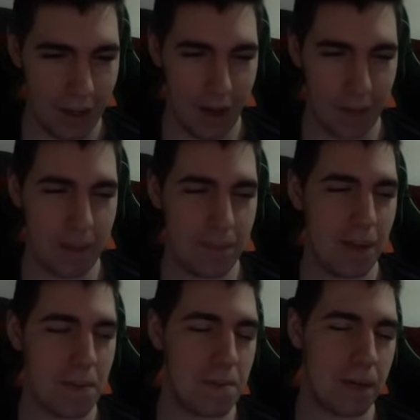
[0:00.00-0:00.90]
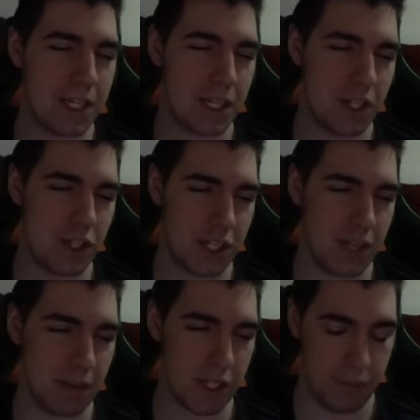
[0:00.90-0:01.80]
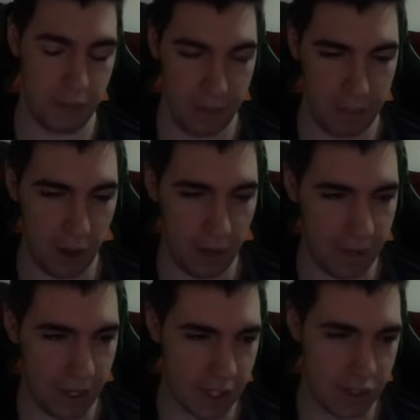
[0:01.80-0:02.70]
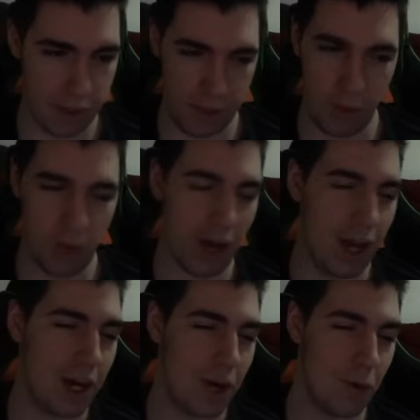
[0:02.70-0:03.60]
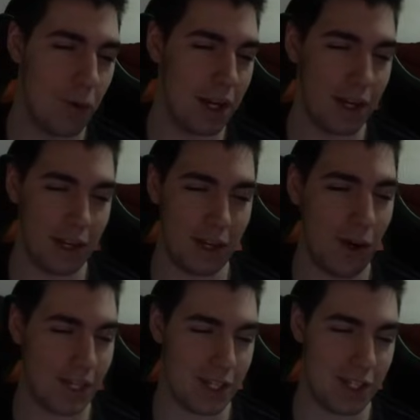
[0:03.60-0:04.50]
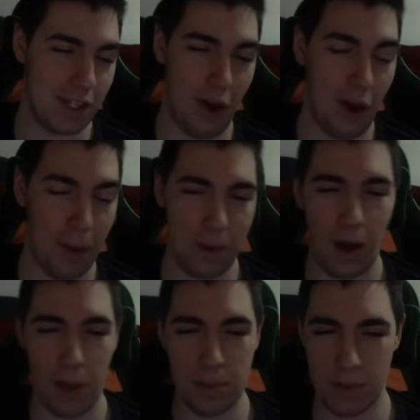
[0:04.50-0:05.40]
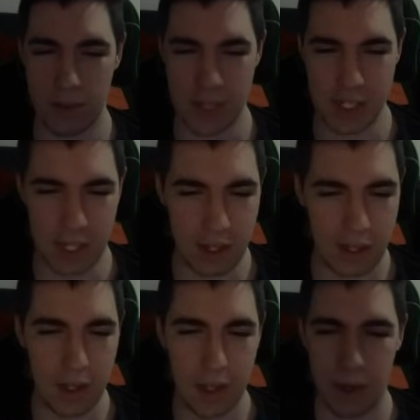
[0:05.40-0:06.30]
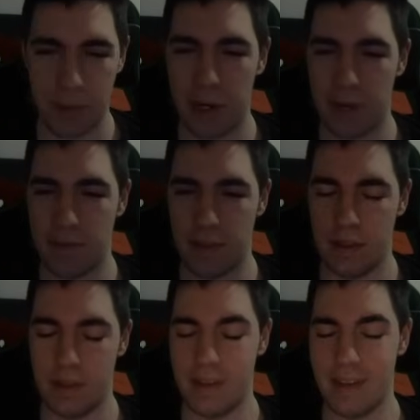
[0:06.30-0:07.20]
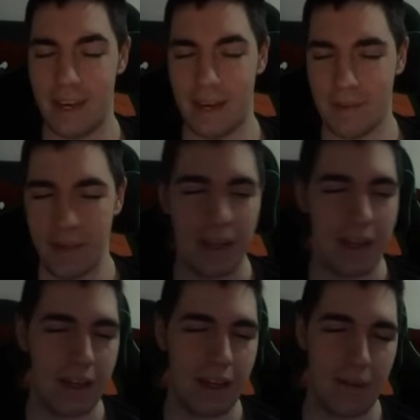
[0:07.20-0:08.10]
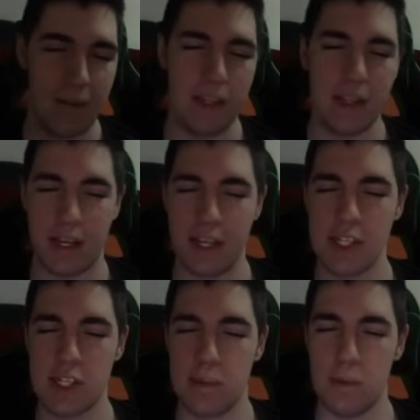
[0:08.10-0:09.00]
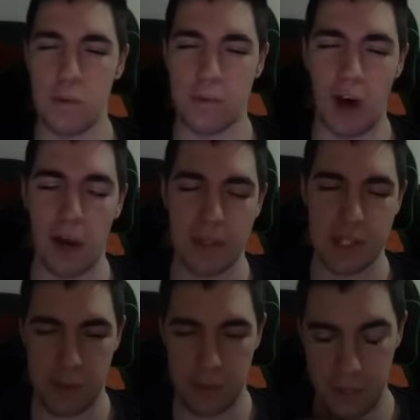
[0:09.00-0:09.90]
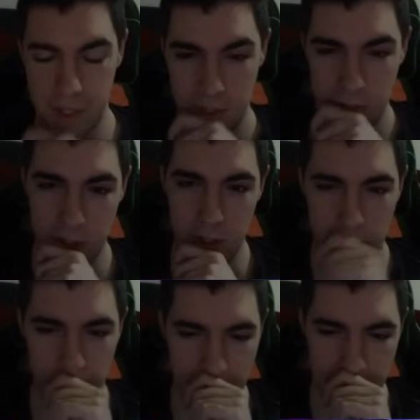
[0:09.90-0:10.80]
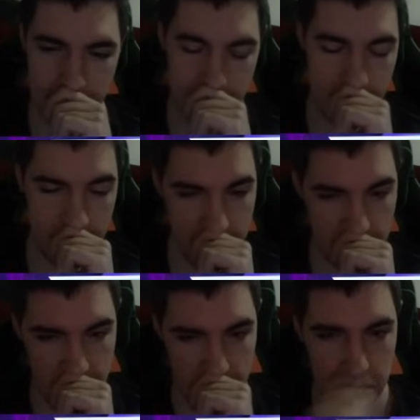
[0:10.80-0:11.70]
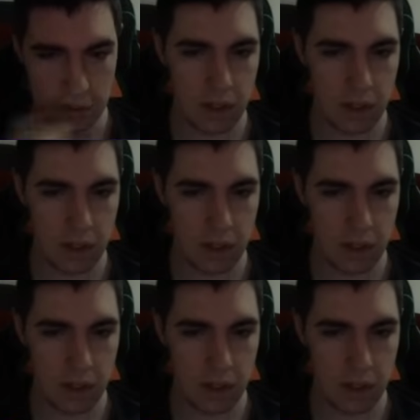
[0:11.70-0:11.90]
I mean, maybe Pixie can just give us a free Prof X turn, or a one-costed Hobgoblin, we'll see. Kraven, damn. I mean, against the move, Goblins are pretty good, otherwise, dude...